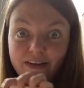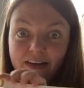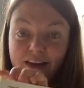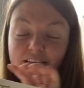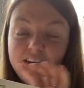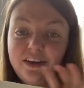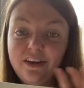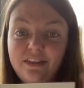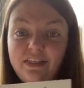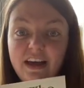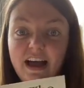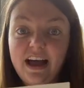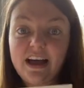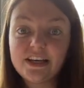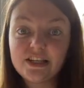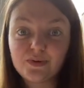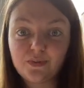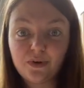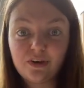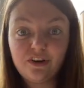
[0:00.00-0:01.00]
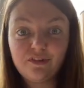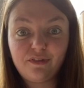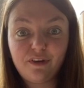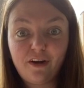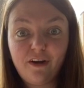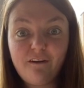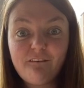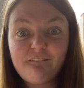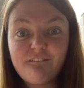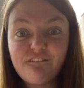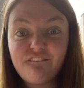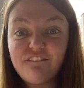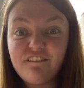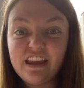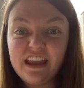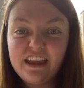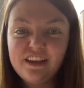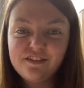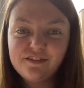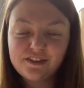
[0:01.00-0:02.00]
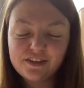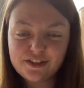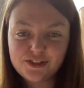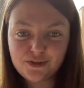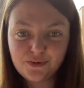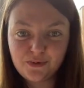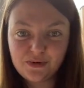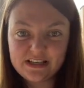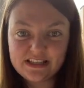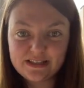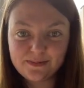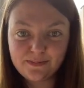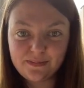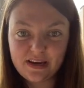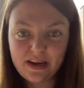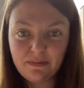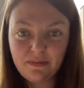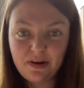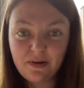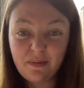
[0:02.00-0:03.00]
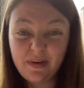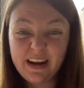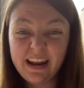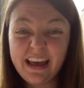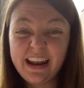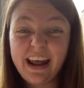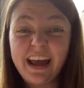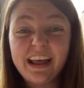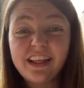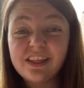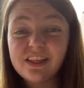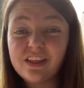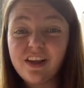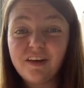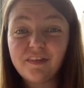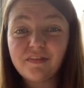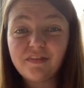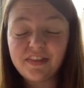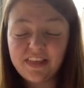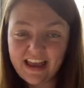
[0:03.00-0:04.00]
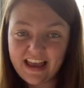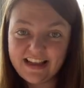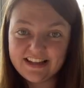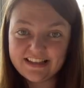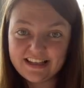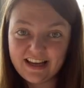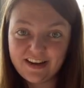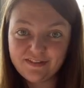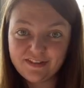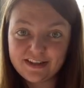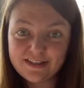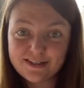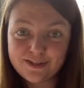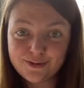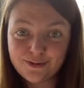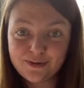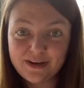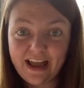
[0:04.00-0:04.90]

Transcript: Now that is one of our favourite stories in primary one, and I love the ending of this story.